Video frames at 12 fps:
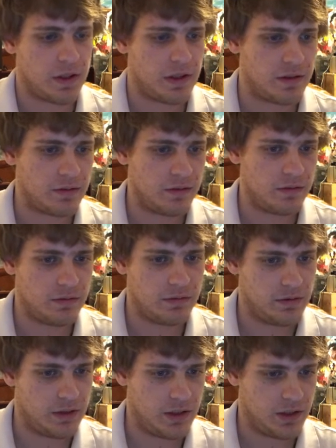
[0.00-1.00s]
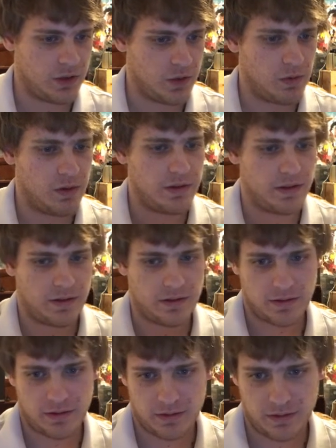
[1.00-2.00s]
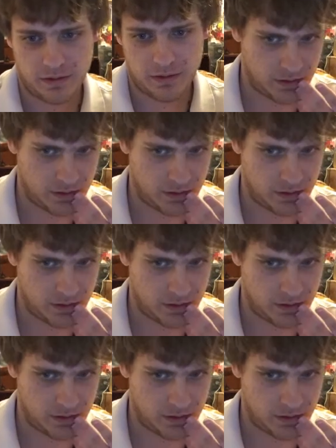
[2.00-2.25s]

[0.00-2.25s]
now and do all this.